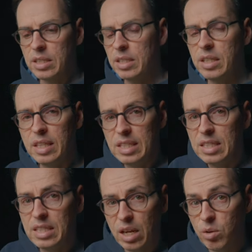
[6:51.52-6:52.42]
this
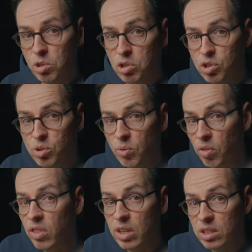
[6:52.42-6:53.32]
is how you do
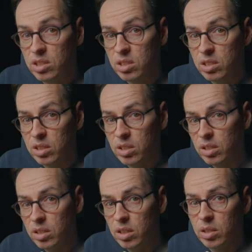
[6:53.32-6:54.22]
this
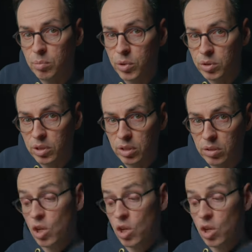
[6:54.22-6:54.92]
in music.